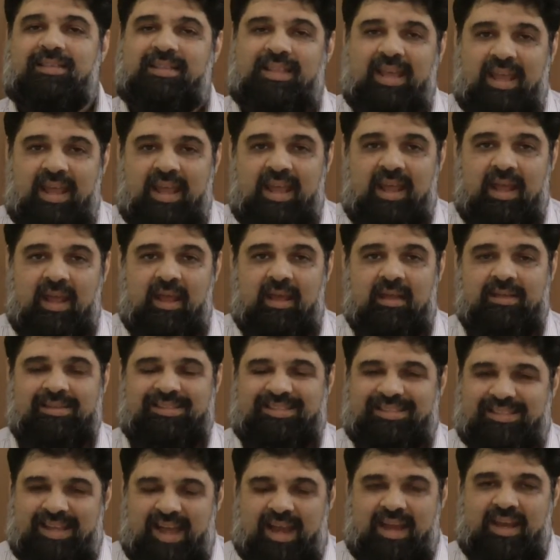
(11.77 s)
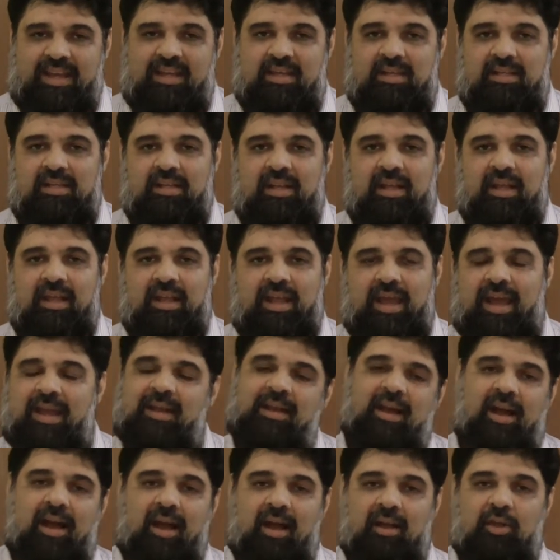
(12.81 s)
they cite
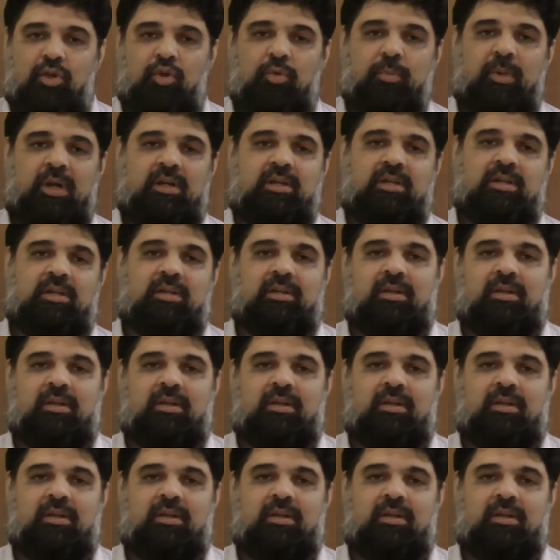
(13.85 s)
an argument.